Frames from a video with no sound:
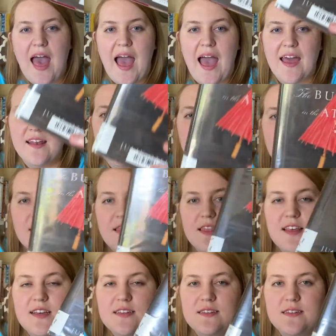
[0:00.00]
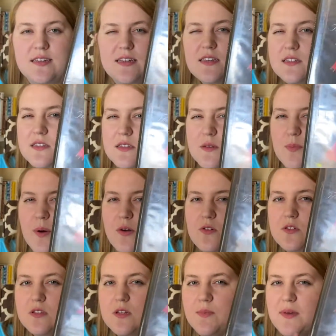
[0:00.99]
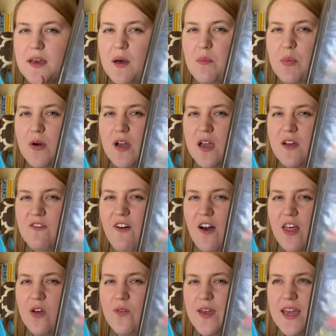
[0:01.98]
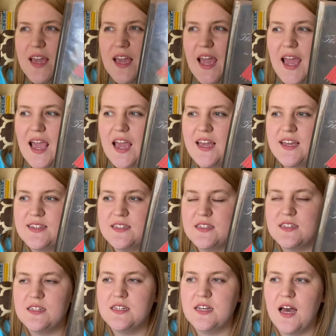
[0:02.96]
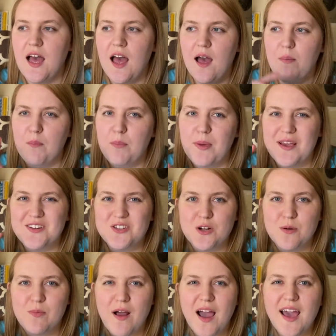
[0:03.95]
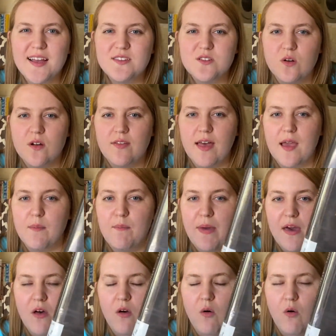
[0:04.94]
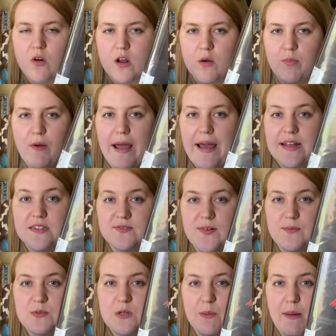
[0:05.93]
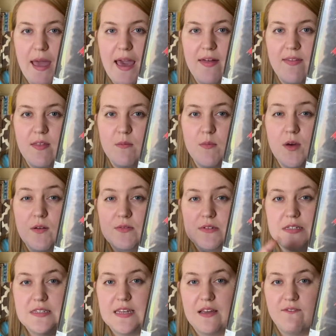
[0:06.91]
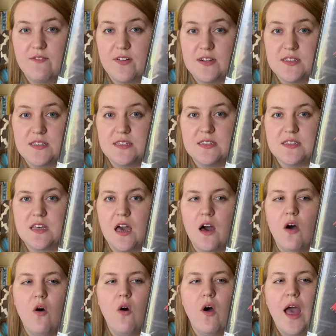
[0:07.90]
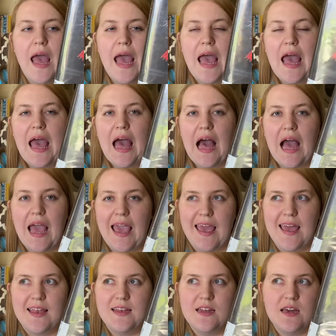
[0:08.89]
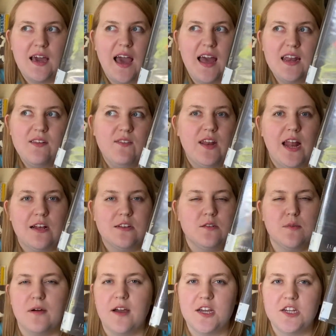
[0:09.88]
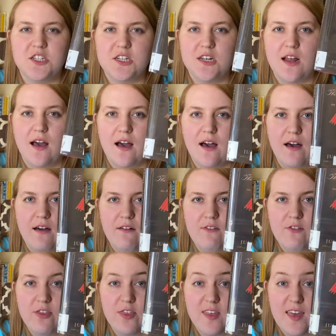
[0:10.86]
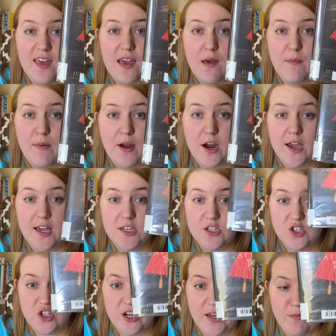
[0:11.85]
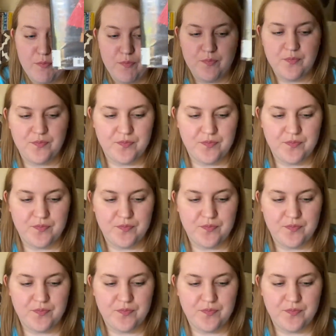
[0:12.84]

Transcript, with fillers: And this is supposed to be a book following eight um, picture brides or like mail order brides from Japan that moved to San Francisco and kind of an exploration of the American dream.